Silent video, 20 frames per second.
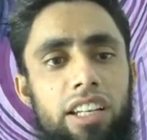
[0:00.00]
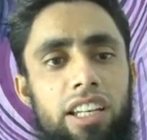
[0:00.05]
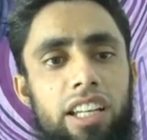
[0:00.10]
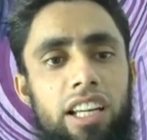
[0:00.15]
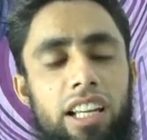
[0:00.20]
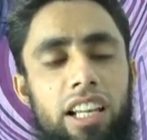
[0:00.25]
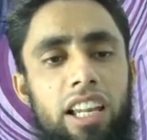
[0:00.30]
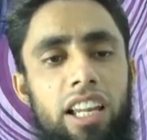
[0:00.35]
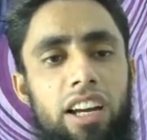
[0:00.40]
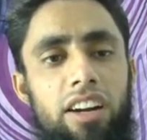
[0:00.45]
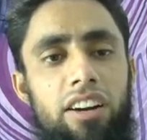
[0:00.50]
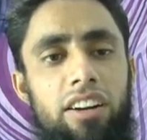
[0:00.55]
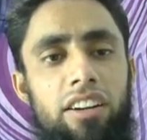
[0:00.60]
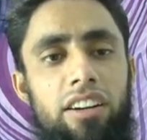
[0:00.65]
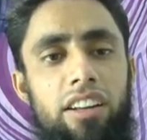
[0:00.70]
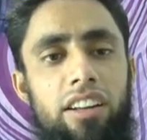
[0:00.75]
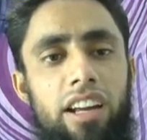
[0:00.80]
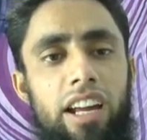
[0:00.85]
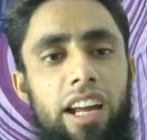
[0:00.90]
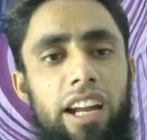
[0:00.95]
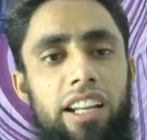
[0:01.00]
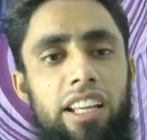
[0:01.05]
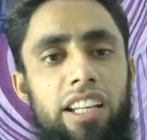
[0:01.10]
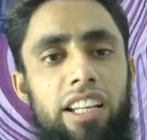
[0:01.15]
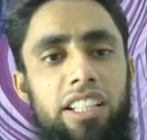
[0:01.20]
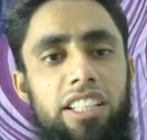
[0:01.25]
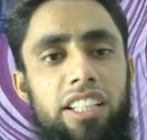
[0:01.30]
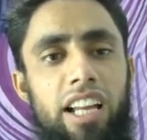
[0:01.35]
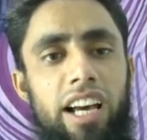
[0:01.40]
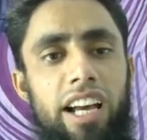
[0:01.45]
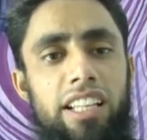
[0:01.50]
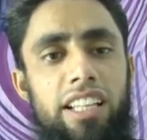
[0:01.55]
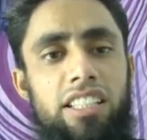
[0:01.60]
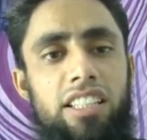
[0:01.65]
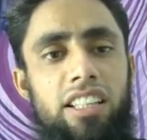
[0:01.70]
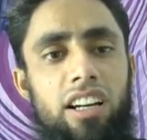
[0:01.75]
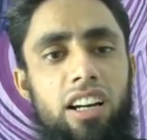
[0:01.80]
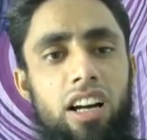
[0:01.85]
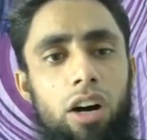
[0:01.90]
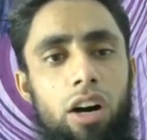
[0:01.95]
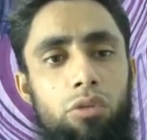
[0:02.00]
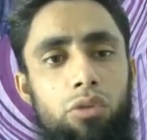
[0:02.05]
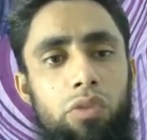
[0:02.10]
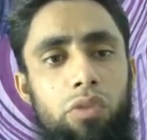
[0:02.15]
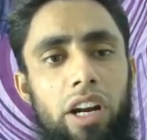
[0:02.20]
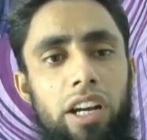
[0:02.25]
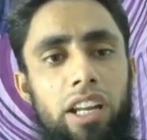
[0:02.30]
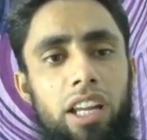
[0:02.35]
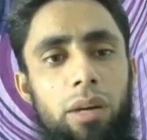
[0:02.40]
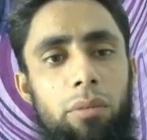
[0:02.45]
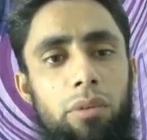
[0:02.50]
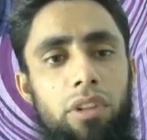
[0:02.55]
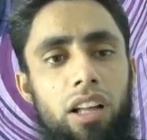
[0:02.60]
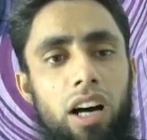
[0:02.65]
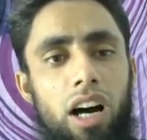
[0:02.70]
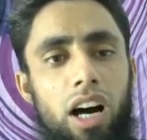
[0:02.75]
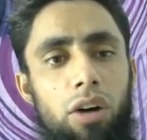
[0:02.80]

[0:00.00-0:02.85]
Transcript: declared and initialized the count variable